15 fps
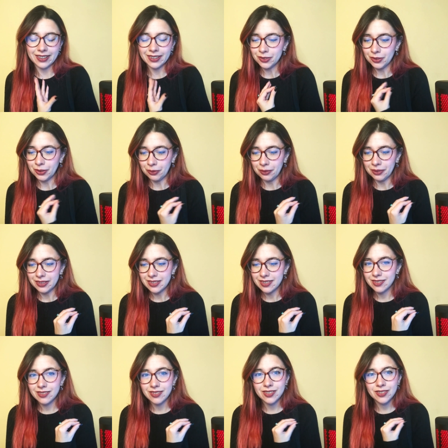I don't know,
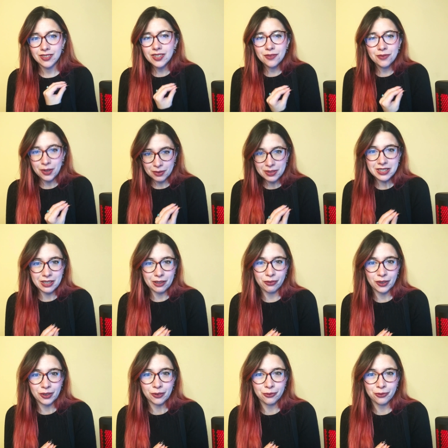it's just very
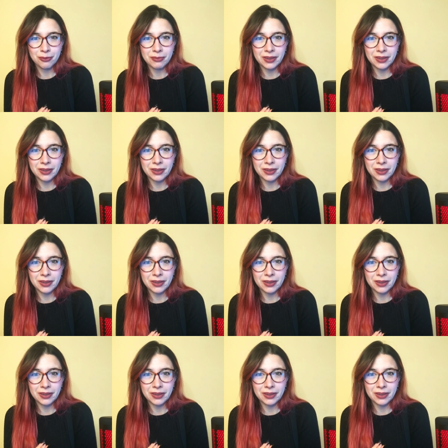difficult for